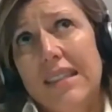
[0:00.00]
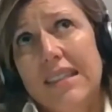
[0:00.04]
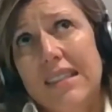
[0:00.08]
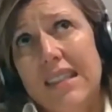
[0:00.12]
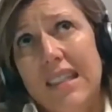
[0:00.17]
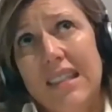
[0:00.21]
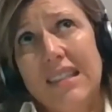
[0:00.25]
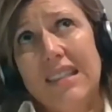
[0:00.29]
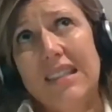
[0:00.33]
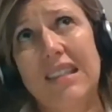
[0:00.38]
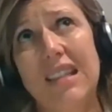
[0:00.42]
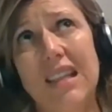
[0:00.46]
as
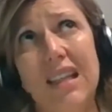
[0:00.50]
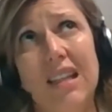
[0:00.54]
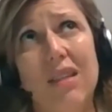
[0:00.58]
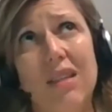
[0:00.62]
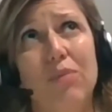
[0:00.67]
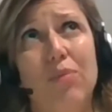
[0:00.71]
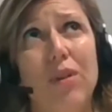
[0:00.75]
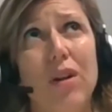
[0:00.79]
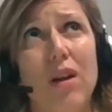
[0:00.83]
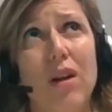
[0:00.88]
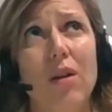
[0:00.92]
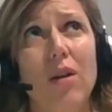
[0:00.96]
I
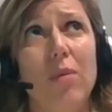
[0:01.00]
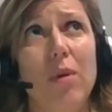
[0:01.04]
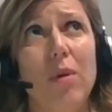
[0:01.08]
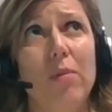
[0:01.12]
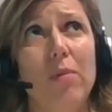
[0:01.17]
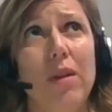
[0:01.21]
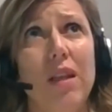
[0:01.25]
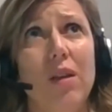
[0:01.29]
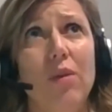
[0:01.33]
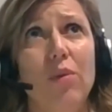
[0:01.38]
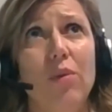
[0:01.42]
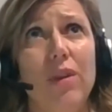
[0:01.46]
said,
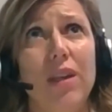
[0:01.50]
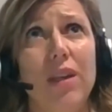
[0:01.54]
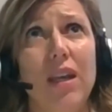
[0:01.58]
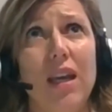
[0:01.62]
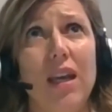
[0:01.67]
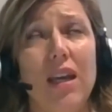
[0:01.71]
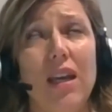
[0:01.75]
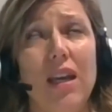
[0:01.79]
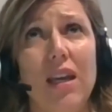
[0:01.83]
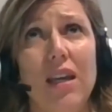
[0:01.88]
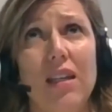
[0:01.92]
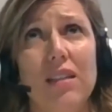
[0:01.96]
probably we
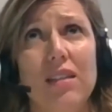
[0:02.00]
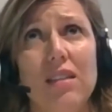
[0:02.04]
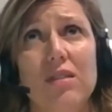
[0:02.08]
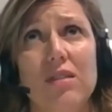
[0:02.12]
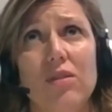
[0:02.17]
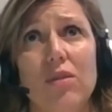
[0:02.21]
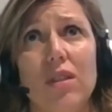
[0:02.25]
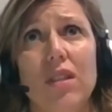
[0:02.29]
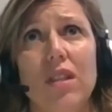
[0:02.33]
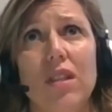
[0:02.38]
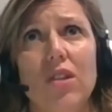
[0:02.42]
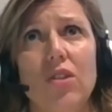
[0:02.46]
had a
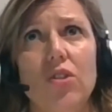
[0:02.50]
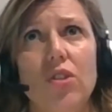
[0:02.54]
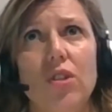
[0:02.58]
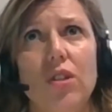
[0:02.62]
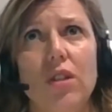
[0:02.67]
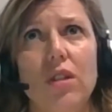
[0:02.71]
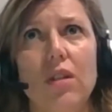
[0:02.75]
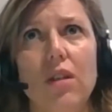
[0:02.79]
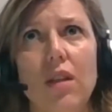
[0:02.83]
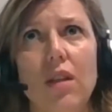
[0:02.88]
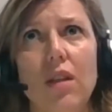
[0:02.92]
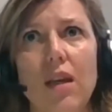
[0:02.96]

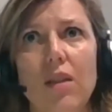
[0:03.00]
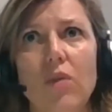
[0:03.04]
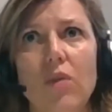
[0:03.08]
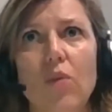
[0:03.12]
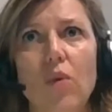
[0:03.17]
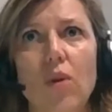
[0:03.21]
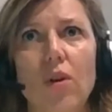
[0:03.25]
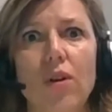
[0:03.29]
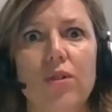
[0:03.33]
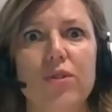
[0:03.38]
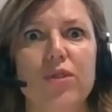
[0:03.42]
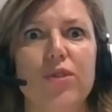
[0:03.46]
tradition that
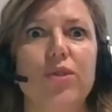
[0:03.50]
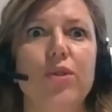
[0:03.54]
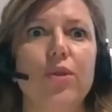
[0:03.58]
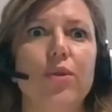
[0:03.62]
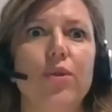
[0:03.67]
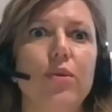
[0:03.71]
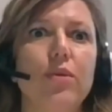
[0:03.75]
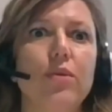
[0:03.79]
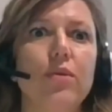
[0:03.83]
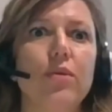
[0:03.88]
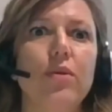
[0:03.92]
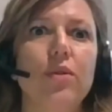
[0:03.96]
was
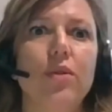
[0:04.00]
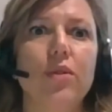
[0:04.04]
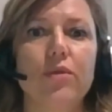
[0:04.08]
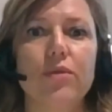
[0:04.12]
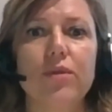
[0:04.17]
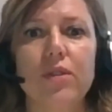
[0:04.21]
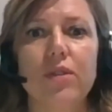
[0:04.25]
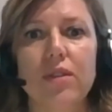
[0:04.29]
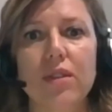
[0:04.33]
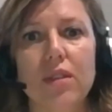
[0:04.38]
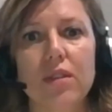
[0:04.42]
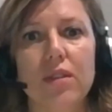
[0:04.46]
so
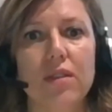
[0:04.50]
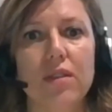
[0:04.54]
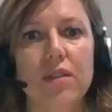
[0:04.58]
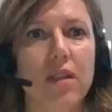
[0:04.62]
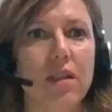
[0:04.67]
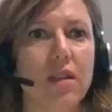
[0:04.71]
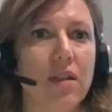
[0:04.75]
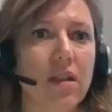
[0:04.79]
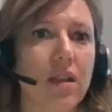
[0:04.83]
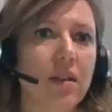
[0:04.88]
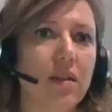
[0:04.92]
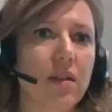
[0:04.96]

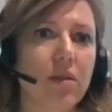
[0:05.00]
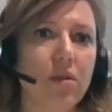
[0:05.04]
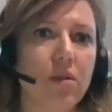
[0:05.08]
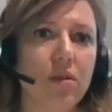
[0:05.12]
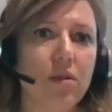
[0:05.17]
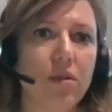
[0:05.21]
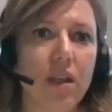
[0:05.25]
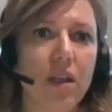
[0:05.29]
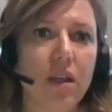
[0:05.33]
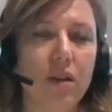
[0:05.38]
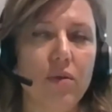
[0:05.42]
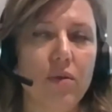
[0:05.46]
consistent and
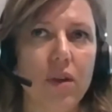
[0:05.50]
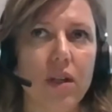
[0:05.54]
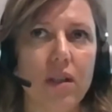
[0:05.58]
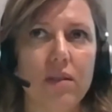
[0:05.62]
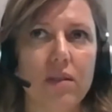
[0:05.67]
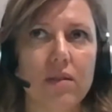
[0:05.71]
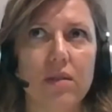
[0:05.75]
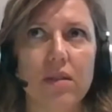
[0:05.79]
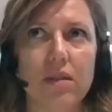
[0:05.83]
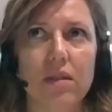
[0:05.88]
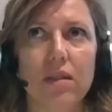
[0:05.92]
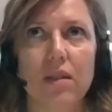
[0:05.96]

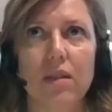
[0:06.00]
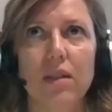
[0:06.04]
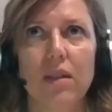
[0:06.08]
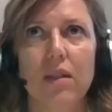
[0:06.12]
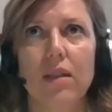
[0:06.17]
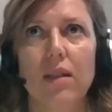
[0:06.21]
coherent.